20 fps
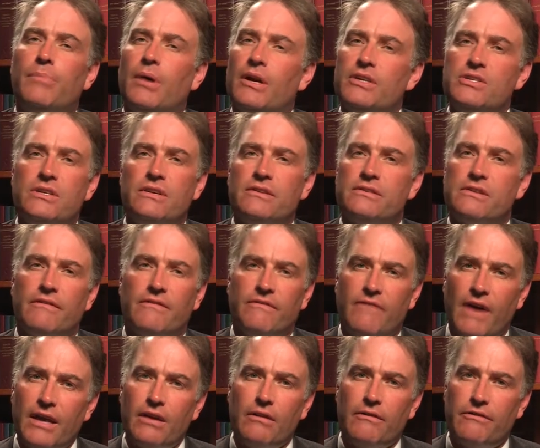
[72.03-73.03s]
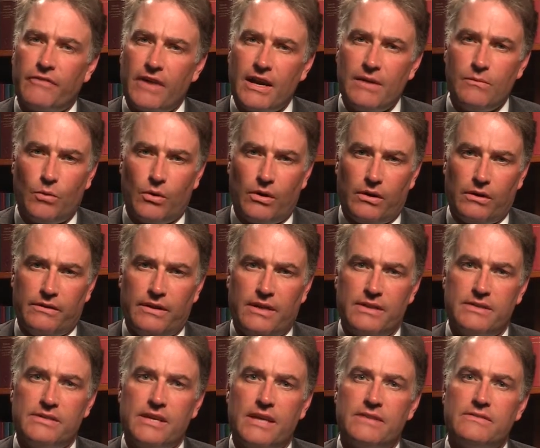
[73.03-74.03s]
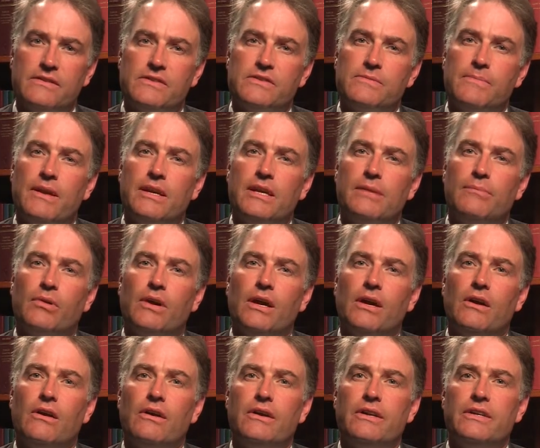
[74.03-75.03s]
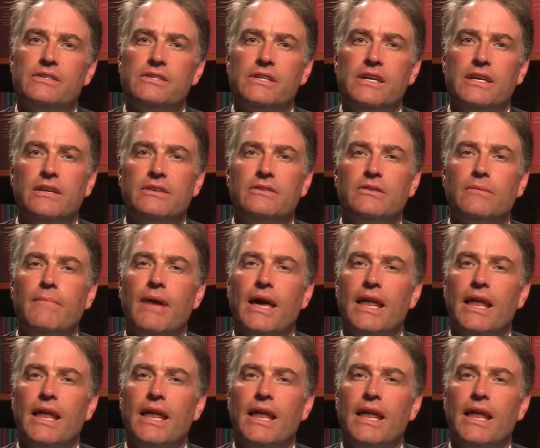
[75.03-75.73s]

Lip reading: a budget is a vital framework that sets the spending priorities needed